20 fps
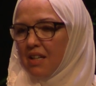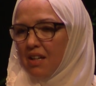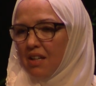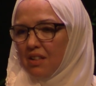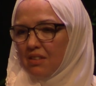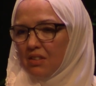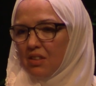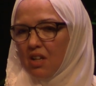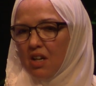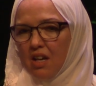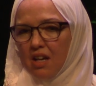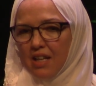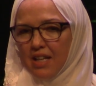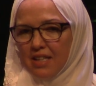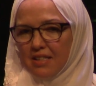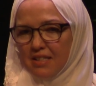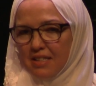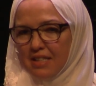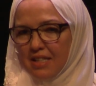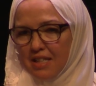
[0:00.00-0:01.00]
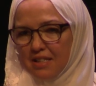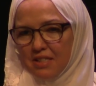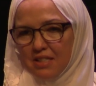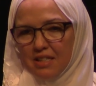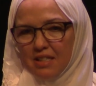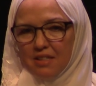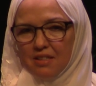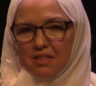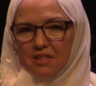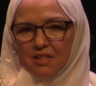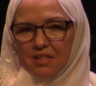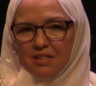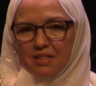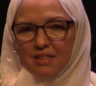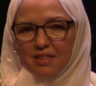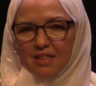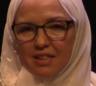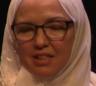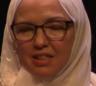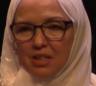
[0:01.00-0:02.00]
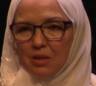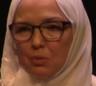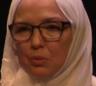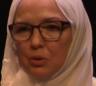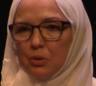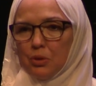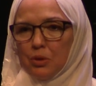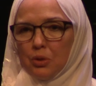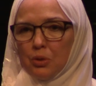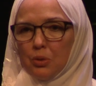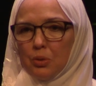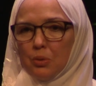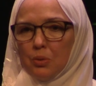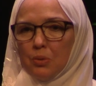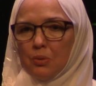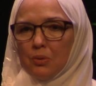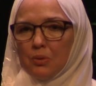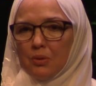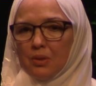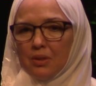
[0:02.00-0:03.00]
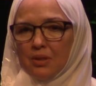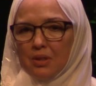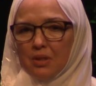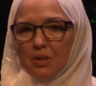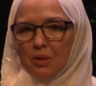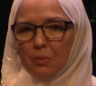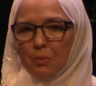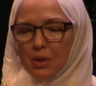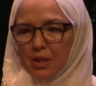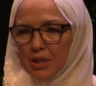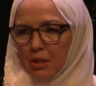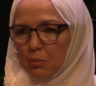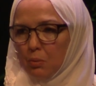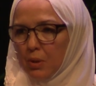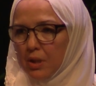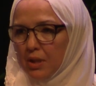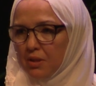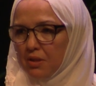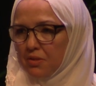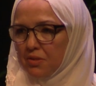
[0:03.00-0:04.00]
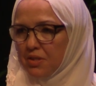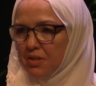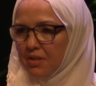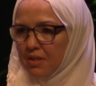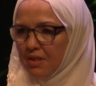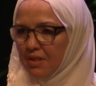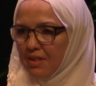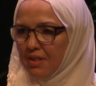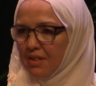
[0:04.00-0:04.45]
Allah has destined, and He will do what He wills.